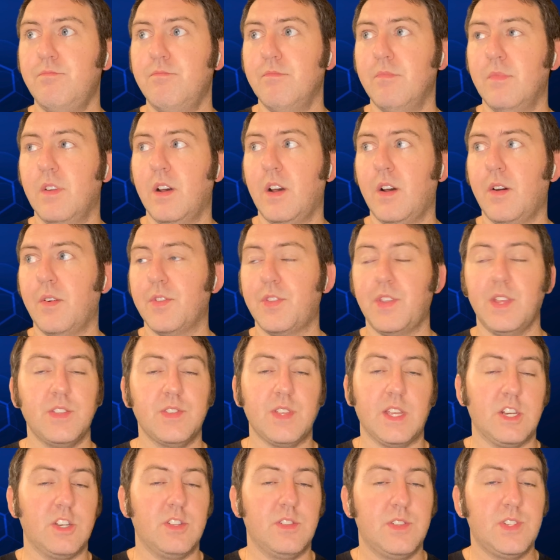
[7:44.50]
uh, things
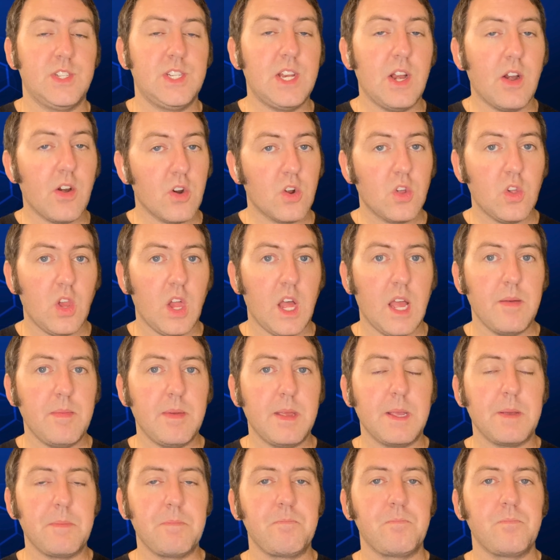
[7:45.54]
like stair
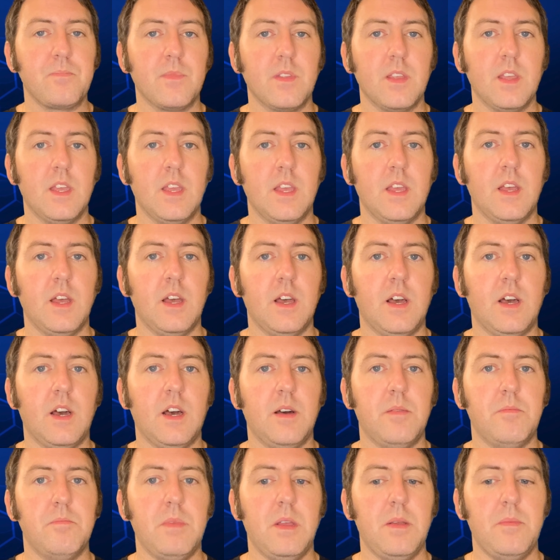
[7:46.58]
climbing,
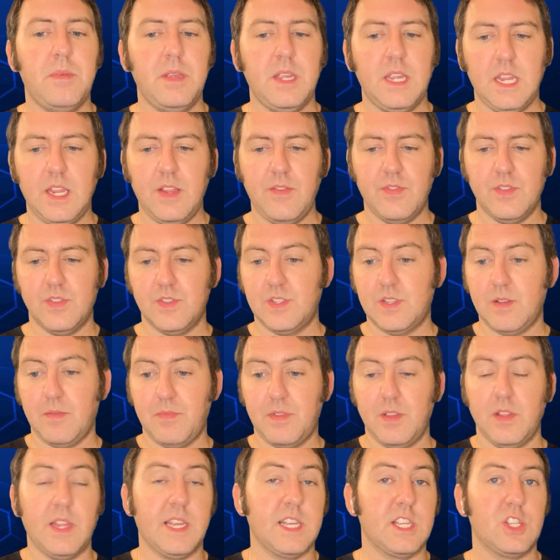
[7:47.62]
uh, maybe even
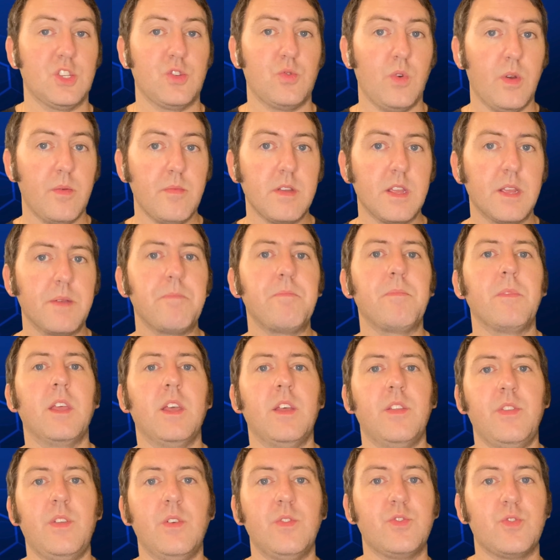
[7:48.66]
something like swimming.
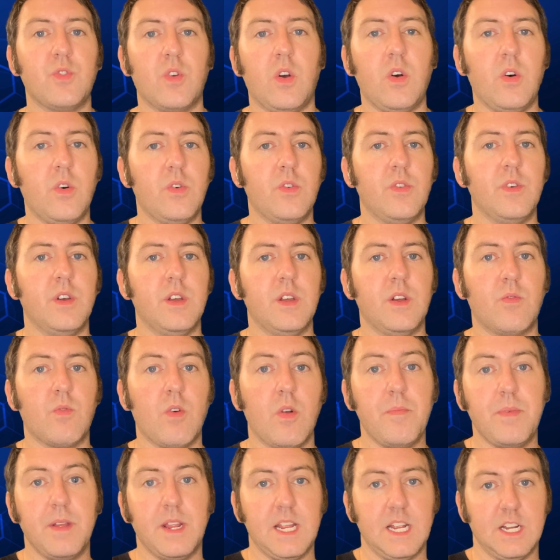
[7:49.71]
Those are all
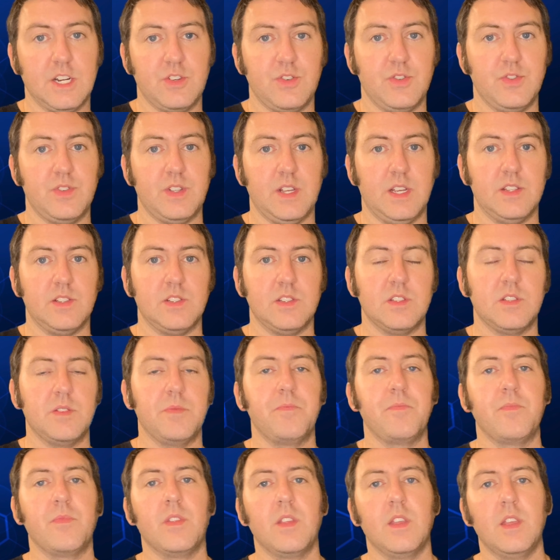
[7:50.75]
aerobic exercises.
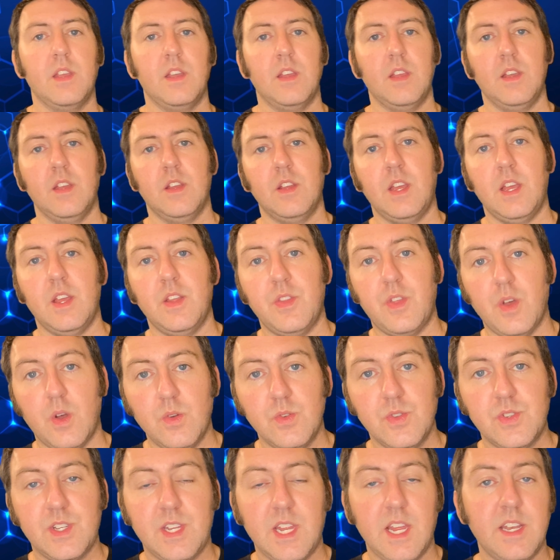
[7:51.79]

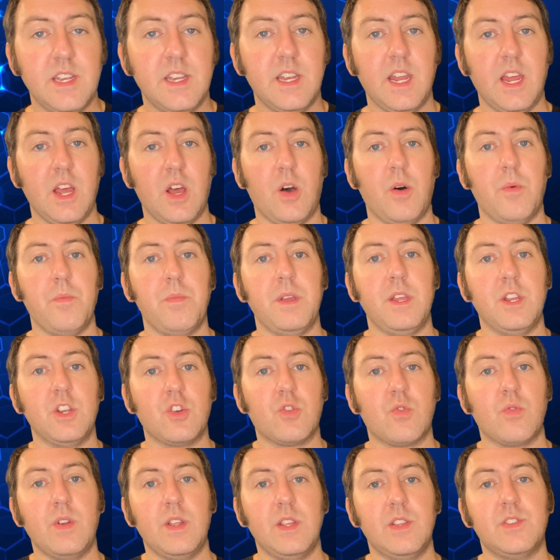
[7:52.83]
Those tend to help
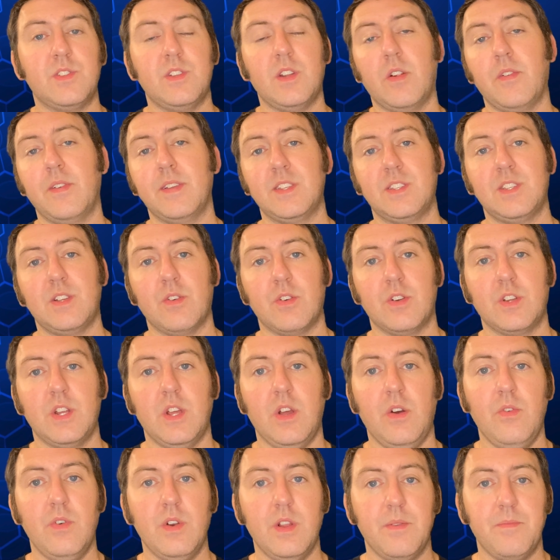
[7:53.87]
increase not only
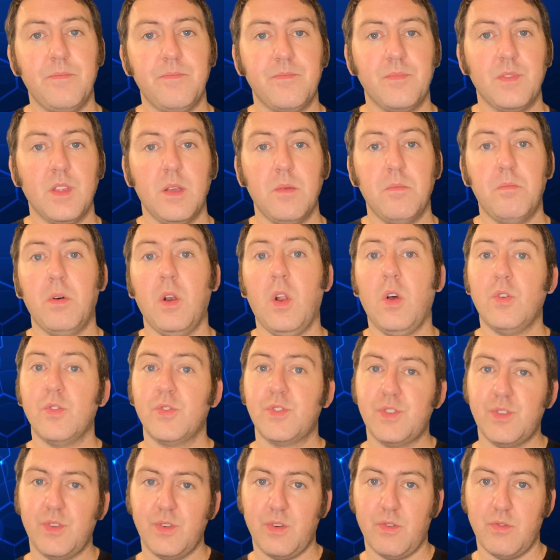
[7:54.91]
serotonin, but
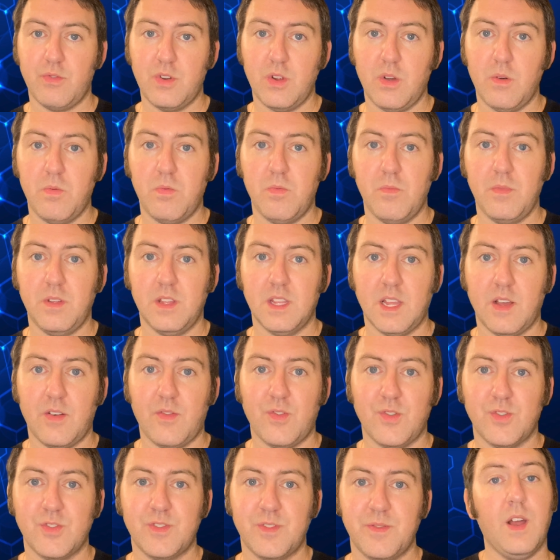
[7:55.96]
also your dopamine
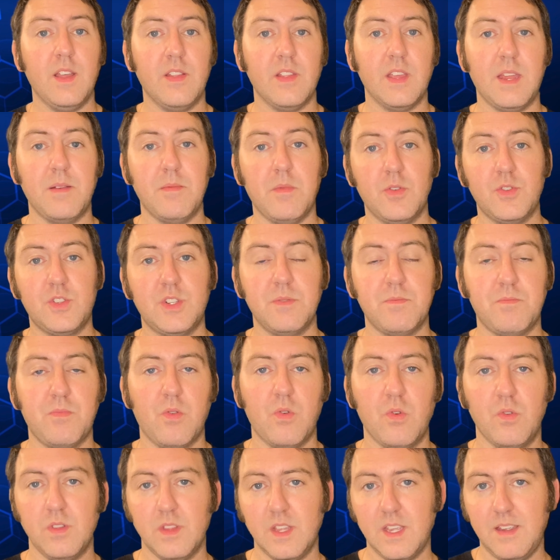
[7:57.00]
levels. And most
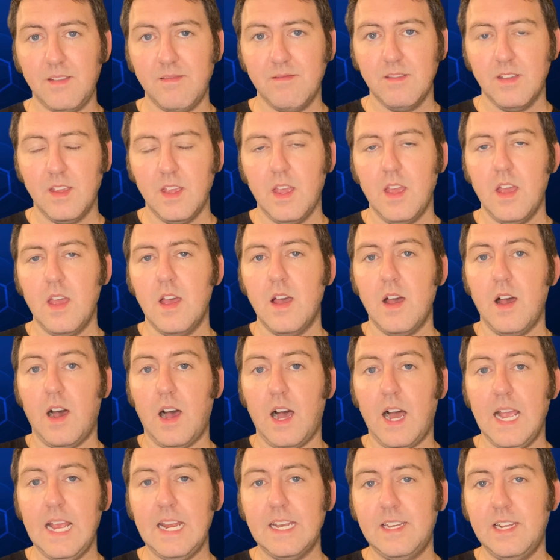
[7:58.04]
importantly,
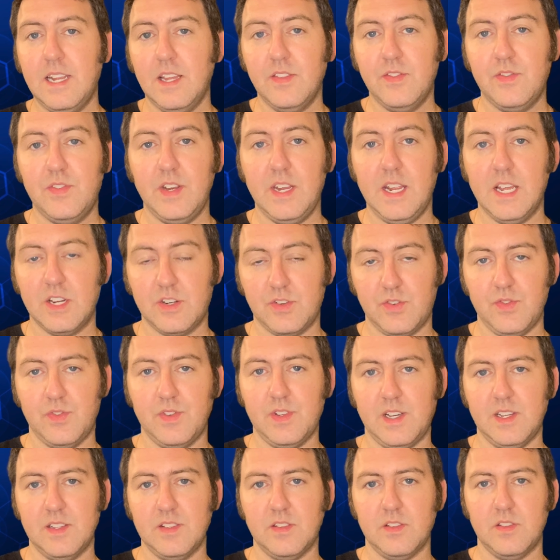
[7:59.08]
high intensity
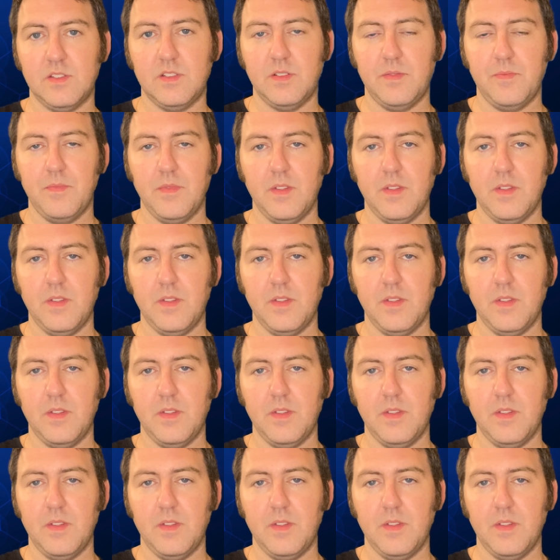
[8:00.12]
exercises